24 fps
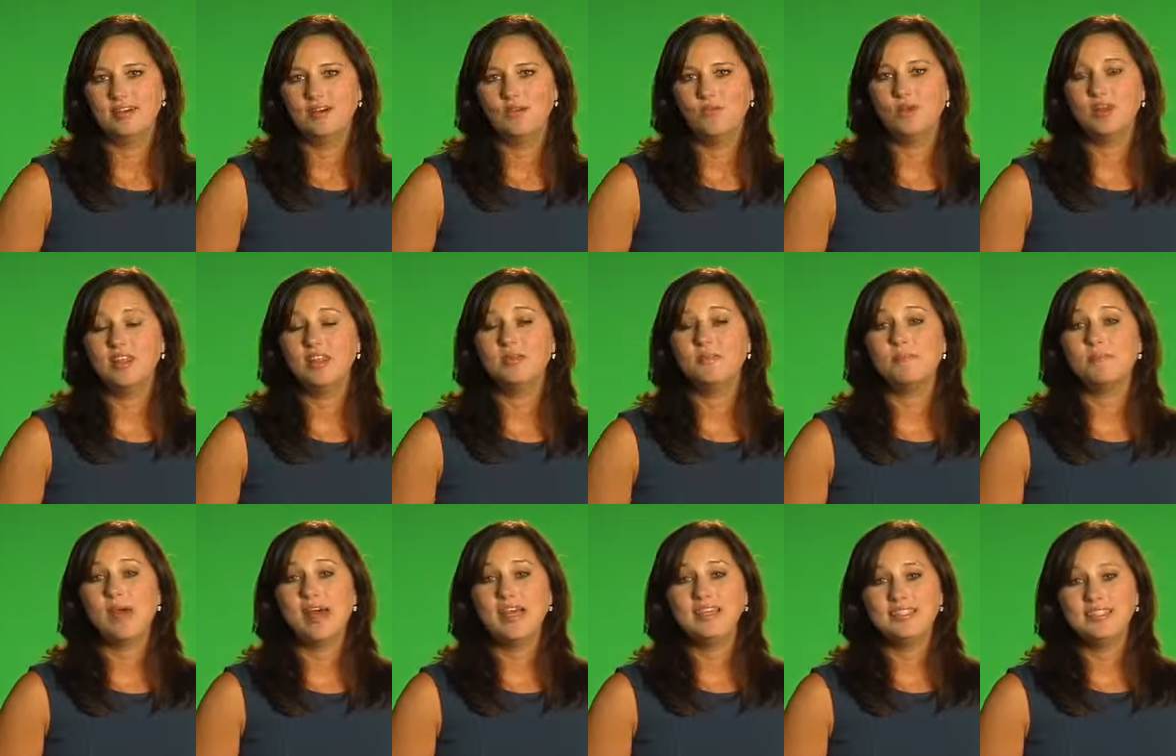One of
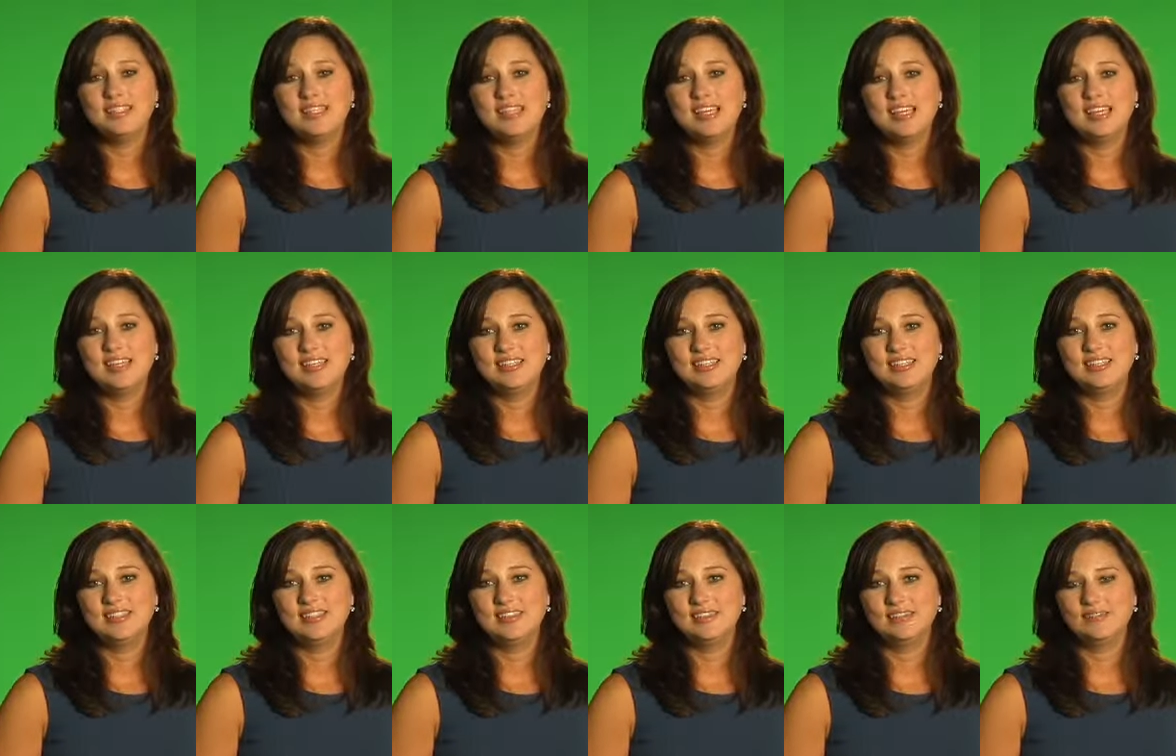the best
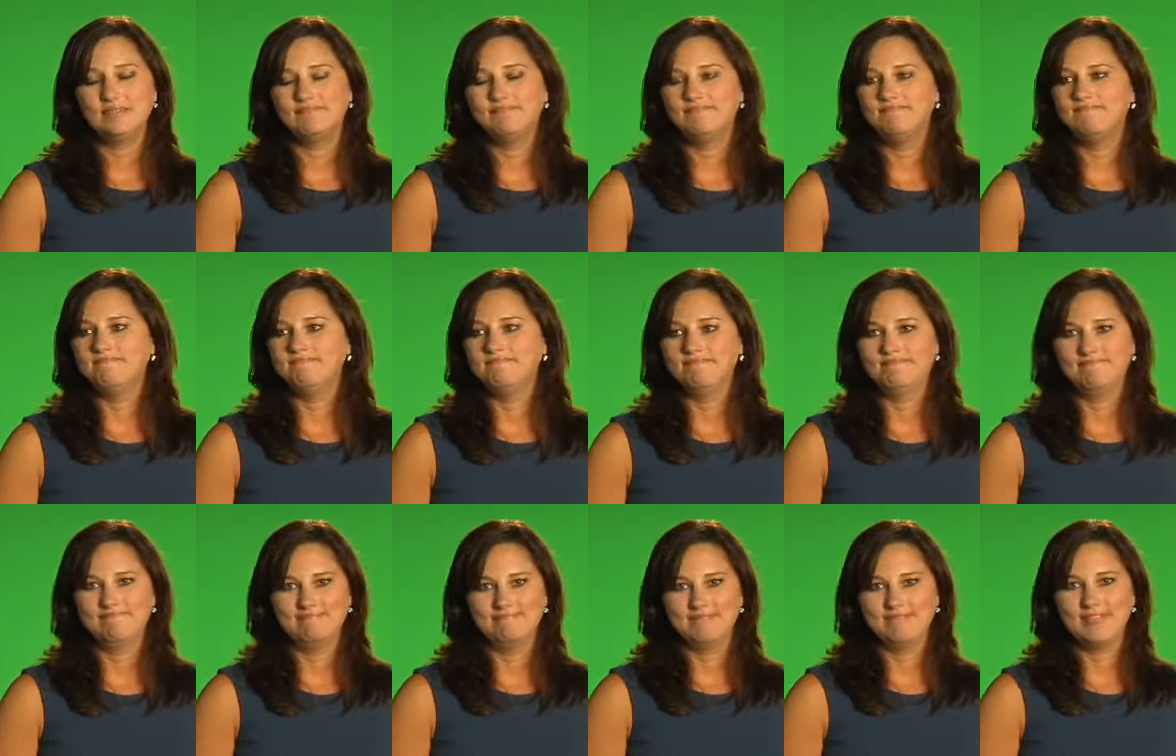things...
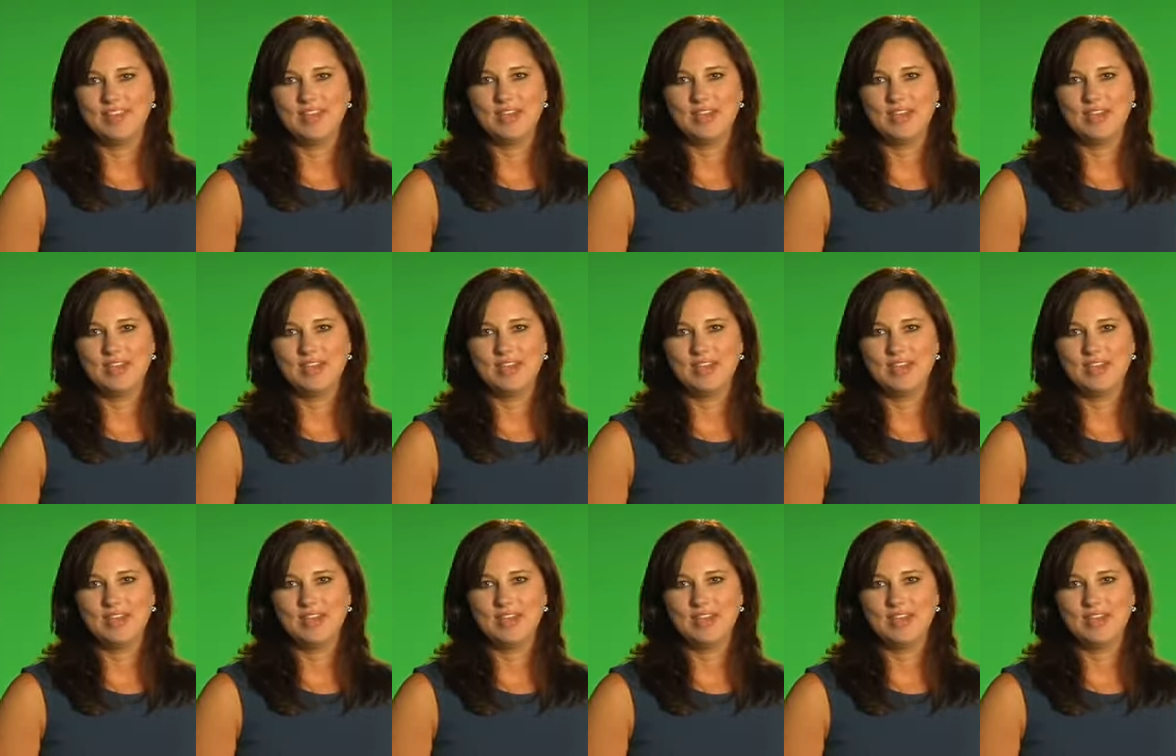Mm-hmm.